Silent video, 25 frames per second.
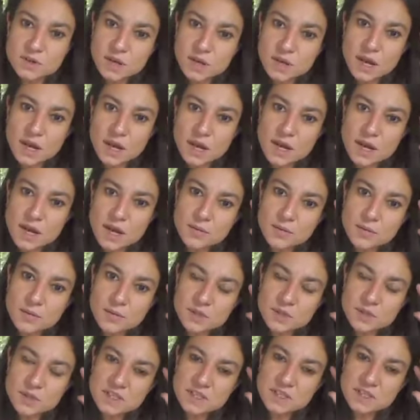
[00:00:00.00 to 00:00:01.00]

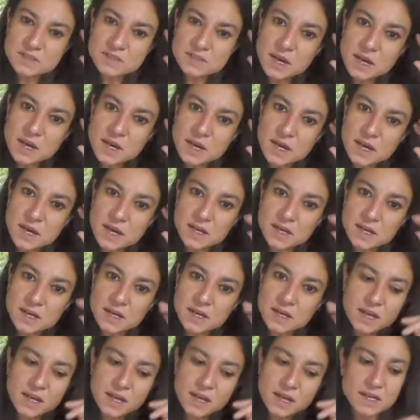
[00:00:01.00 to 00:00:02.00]
what is behind.
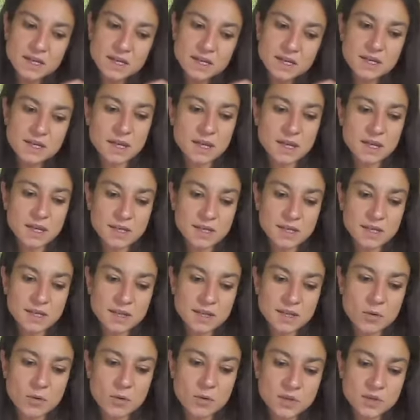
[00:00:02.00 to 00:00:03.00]
And the
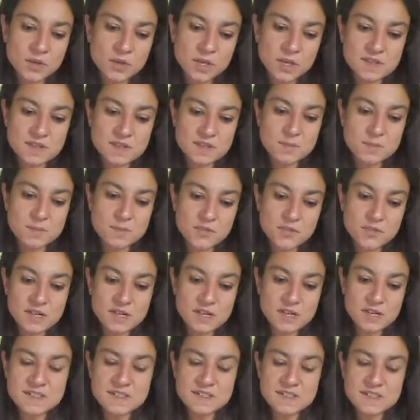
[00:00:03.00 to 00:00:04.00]
whole thing is about
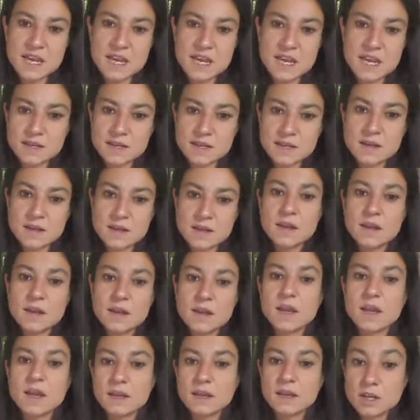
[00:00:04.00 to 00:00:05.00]
transcend
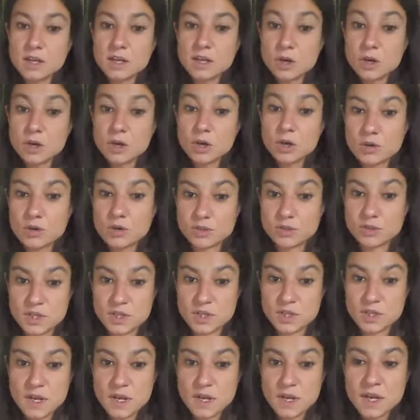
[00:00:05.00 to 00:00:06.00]
and include.
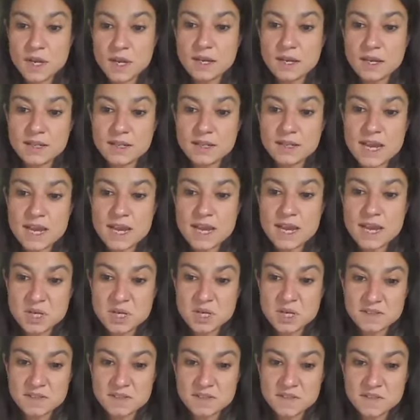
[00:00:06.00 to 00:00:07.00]
And that
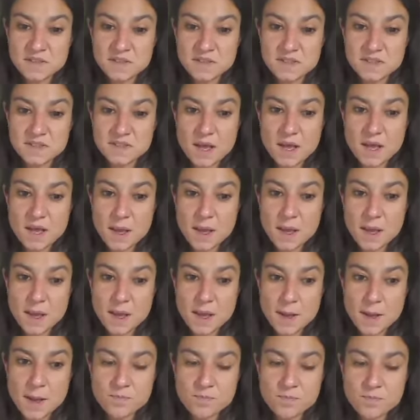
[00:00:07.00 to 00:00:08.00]
means
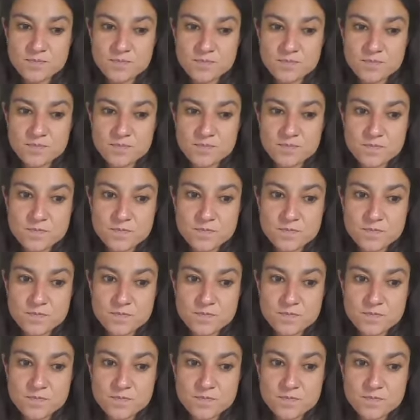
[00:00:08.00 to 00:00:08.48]
to